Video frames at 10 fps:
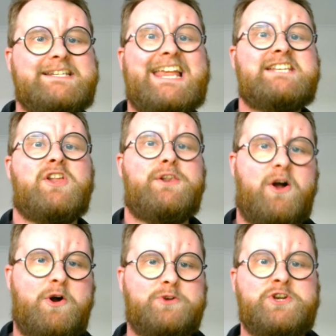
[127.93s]
is the
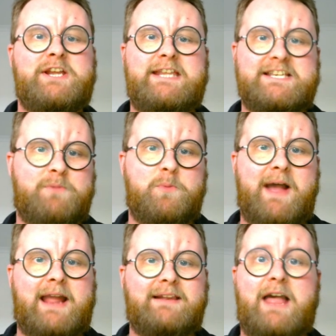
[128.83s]
large gizmo
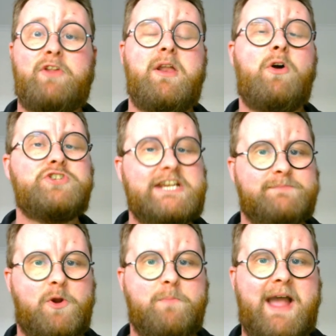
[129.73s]
bag. Now the large
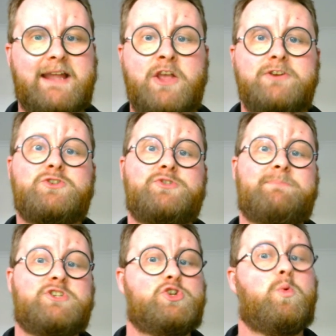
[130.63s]
gizmo bag stores
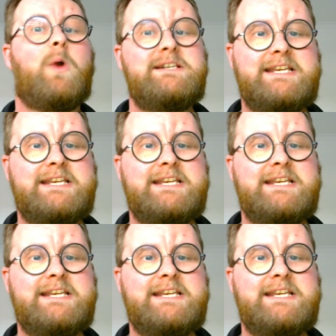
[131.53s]
up to 20